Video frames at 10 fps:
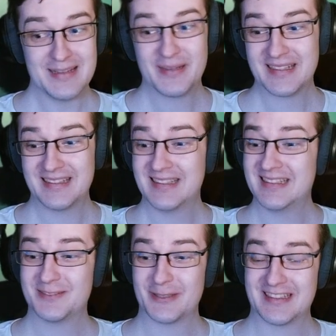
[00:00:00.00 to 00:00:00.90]
But it
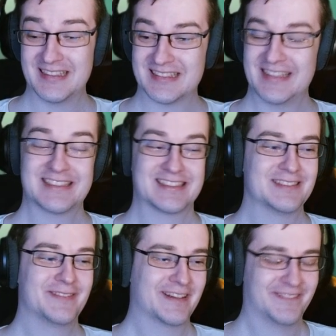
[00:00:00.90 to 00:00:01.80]
is what it is. It's
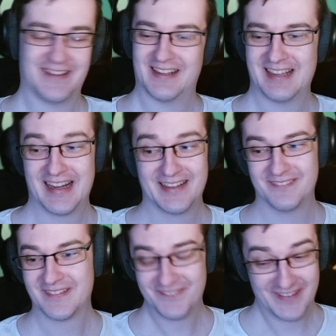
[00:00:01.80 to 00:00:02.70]
still very fun and
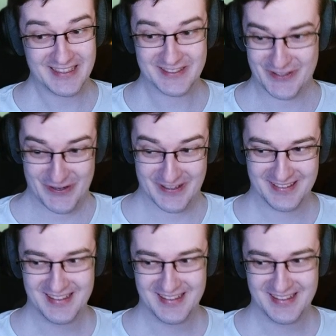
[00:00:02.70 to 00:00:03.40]
very strong.